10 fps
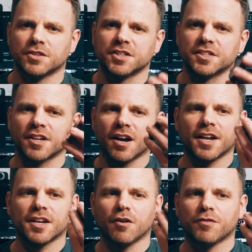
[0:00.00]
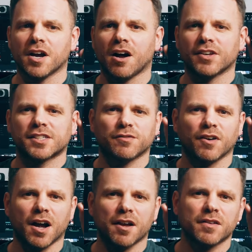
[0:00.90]
The design of the
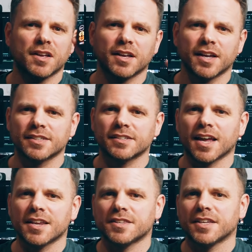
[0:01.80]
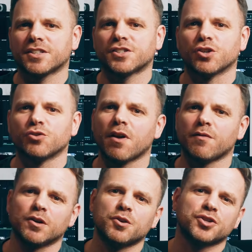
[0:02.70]
RS5 isn't anything too
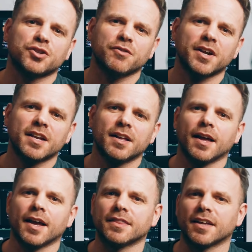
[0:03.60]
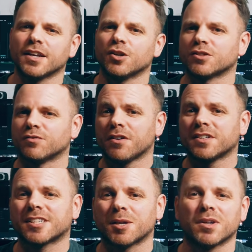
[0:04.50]
revolutionary, in that it looks very
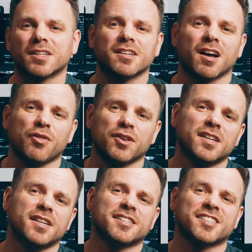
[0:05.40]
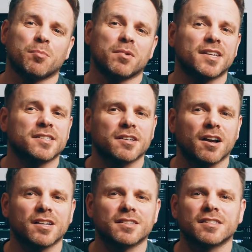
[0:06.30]
similar to other similarly
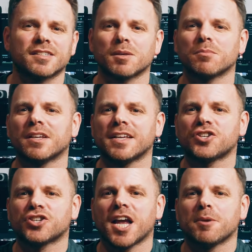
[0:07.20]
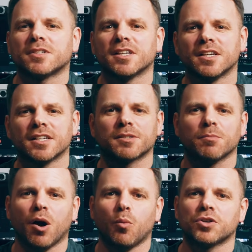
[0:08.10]
sized and similarly shaped
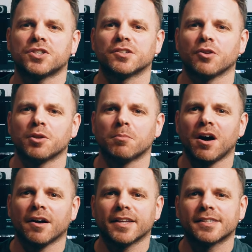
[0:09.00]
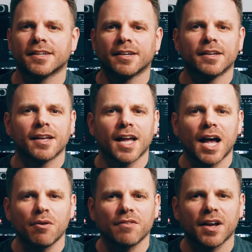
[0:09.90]
smartwatches on the market.
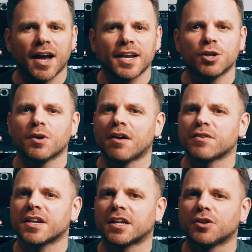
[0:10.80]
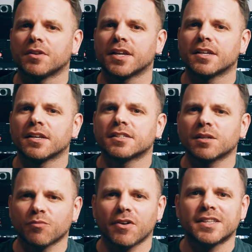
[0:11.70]
However, Haylou have included
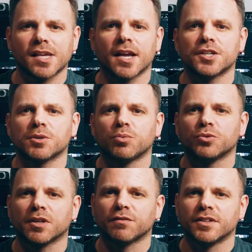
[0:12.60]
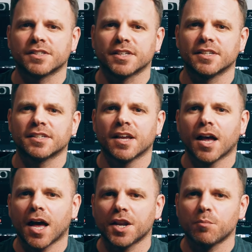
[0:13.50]
some very tangible differences
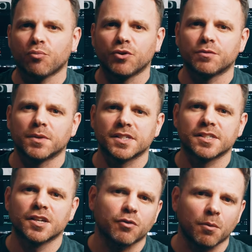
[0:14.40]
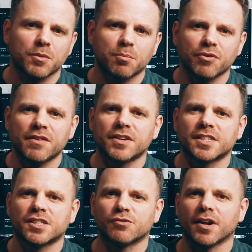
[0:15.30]
and improvements from the
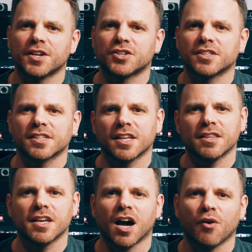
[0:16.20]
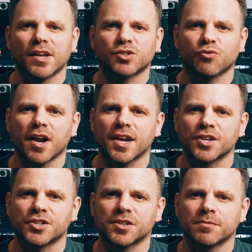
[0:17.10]
previous iterations in the RS
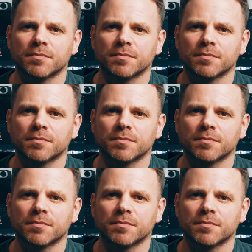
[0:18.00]
range.